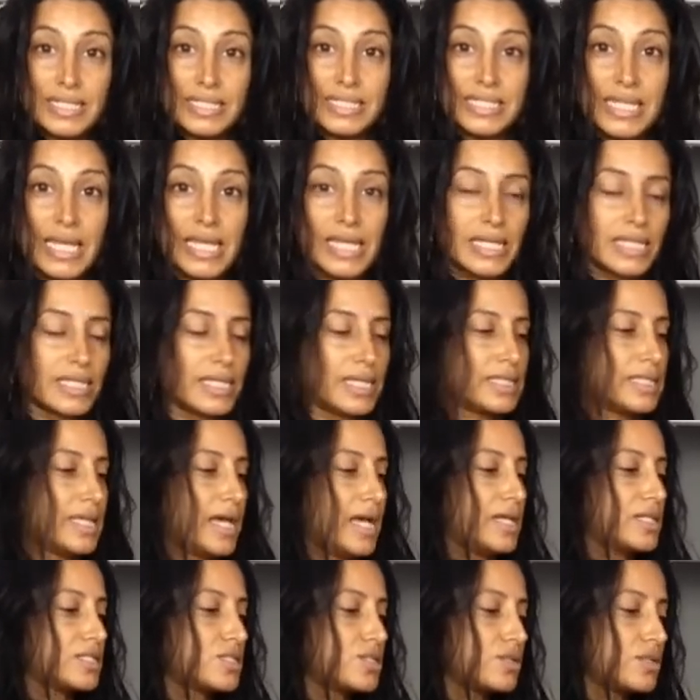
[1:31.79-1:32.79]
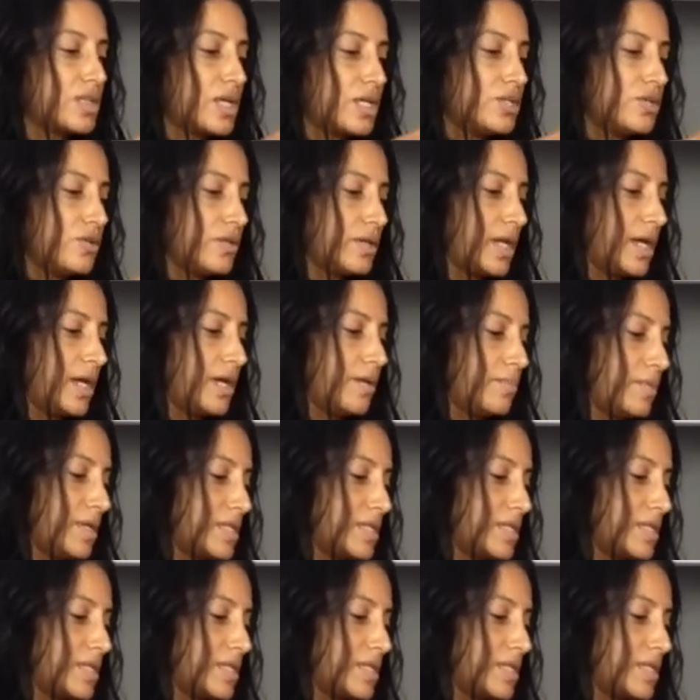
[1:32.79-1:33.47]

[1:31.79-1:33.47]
take it like that. So then you get,